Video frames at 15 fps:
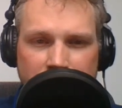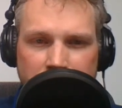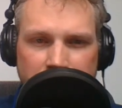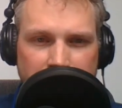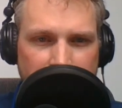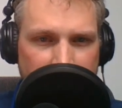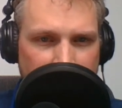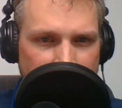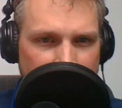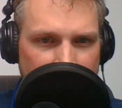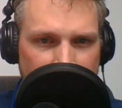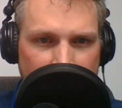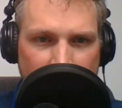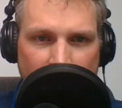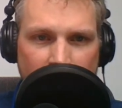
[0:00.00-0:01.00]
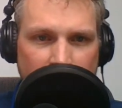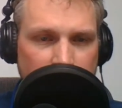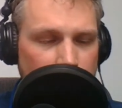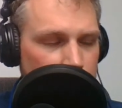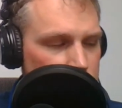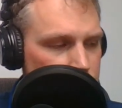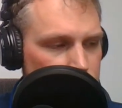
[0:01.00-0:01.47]
engineering and
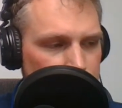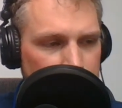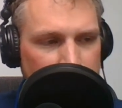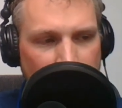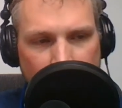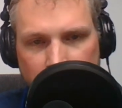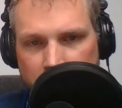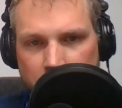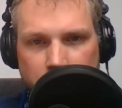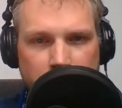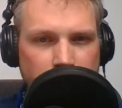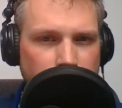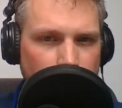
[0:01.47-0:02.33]
gone through Calculus